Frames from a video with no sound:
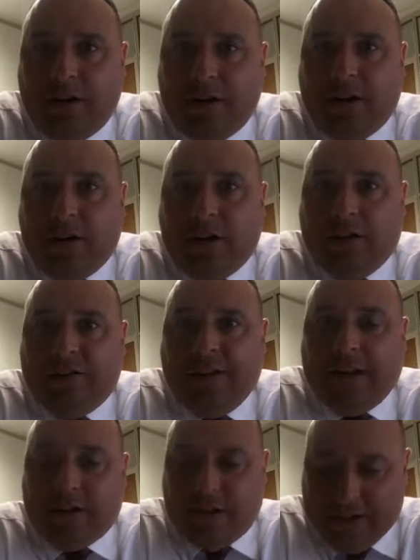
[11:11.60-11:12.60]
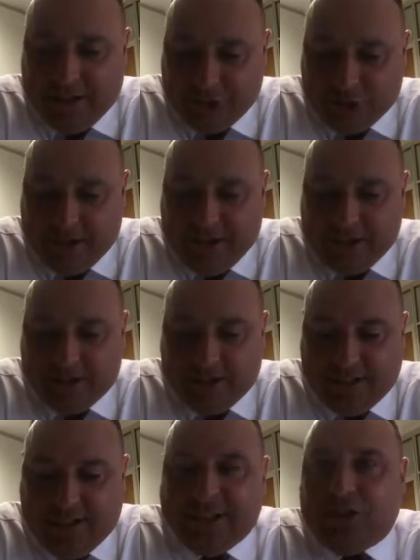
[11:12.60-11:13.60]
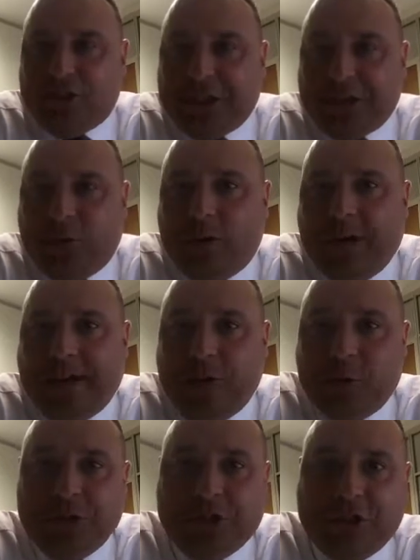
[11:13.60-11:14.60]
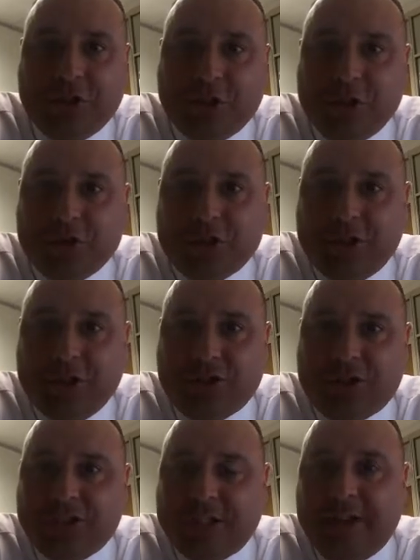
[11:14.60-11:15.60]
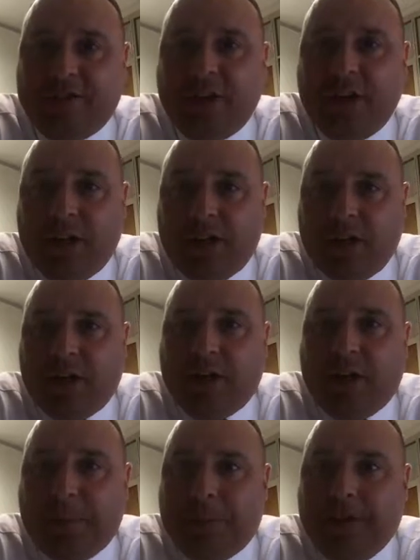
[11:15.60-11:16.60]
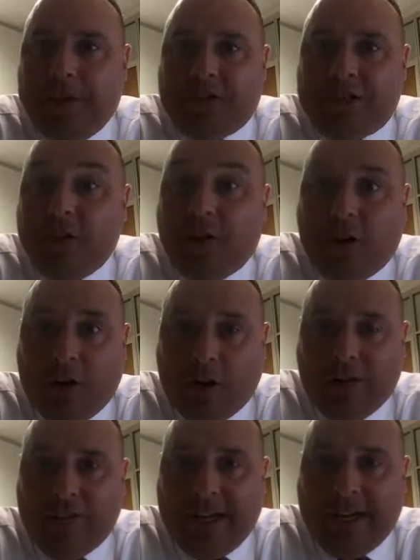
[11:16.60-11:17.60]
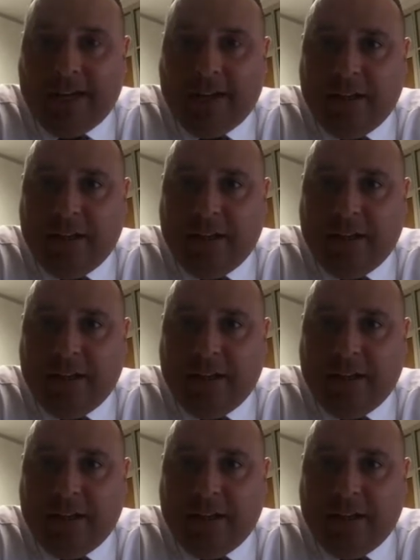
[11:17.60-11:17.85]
of how contracts and contractual language and negotiations have a piece in all of that.